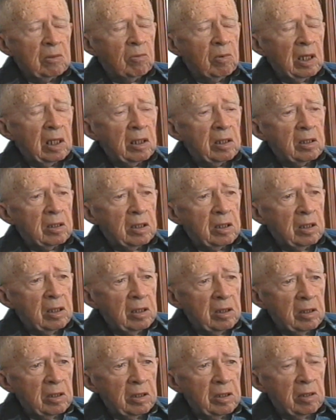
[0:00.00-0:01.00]
Well, uh,
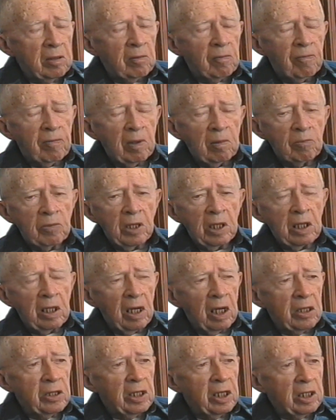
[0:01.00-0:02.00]
uh from then
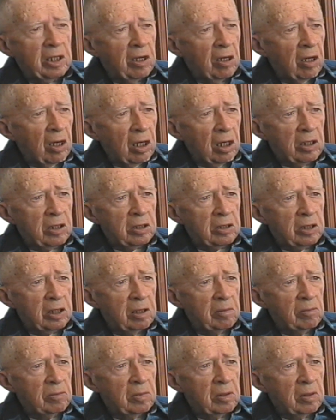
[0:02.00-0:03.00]
on, they called
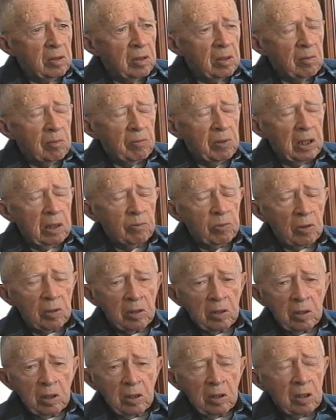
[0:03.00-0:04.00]
them people
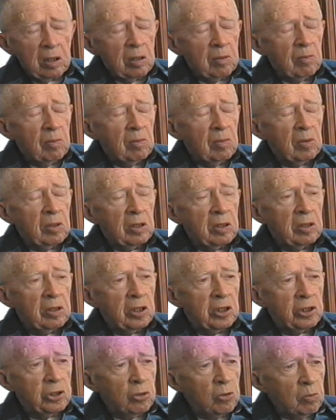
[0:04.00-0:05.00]

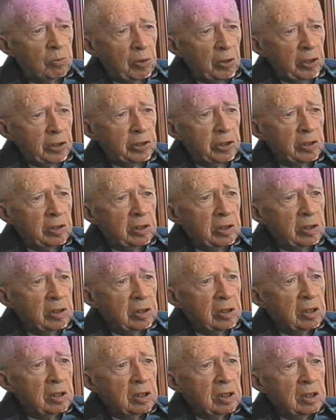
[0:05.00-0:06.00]
the soupers,
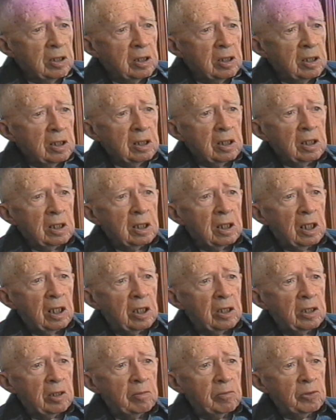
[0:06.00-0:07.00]

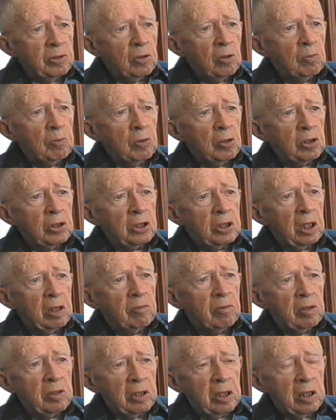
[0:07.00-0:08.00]
and the soupers uh,
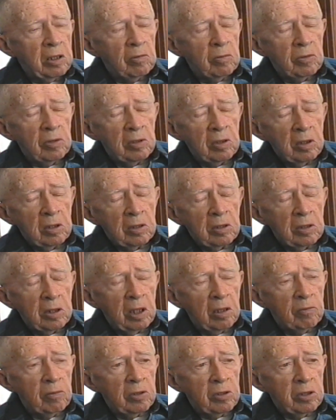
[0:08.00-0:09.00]
they
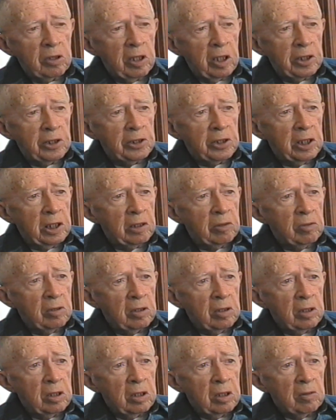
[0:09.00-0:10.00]
their standard
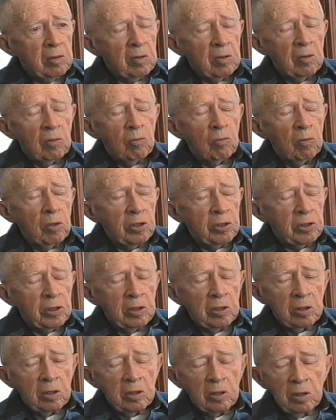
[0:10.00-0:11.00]
with
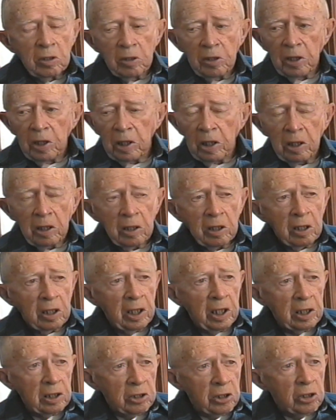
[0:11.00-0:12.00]
the
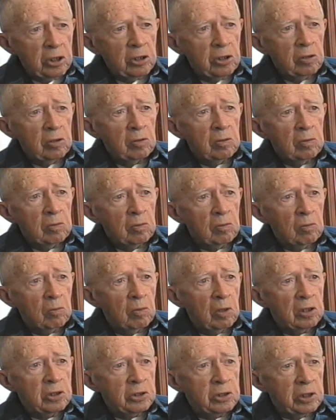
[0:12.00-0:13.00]
English
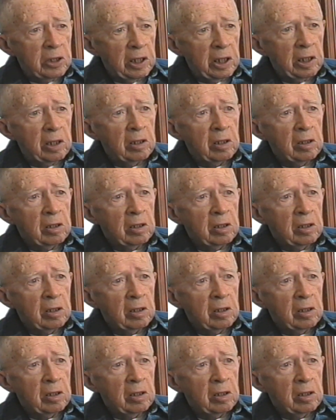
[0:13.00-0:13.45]
ones there